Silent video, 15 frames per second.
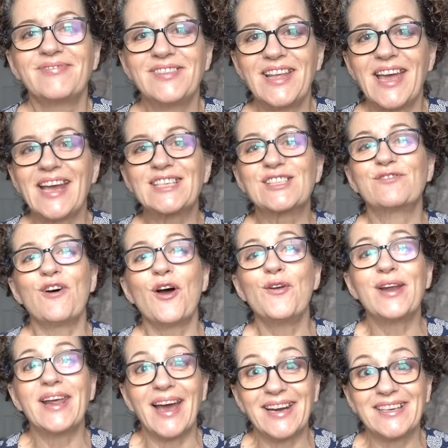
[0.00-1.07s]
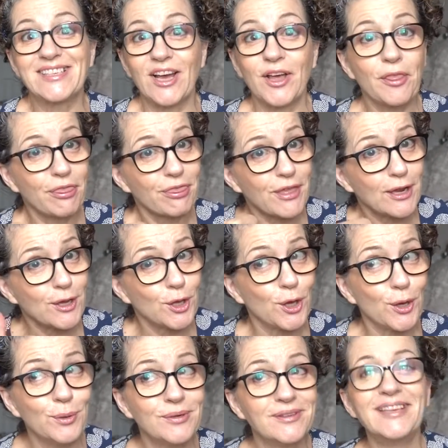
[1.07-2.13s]
exfoliator. Thank
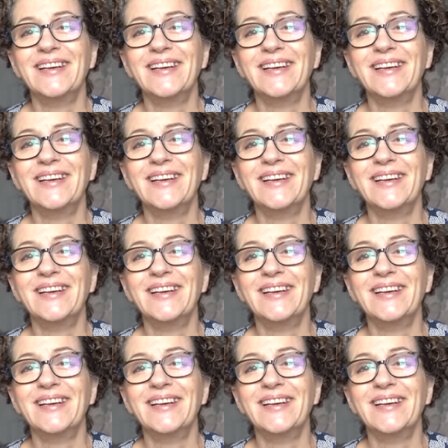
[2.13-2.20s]
you.